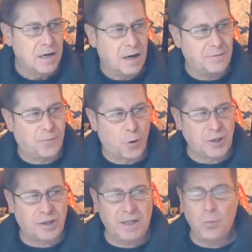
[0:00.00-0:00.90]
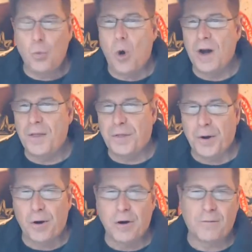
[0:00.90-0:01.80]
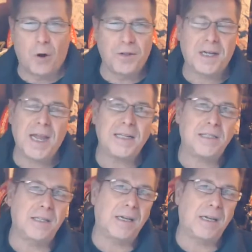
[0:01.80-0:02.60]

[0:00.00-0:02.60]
Unfortunately, 1/3 of all the cases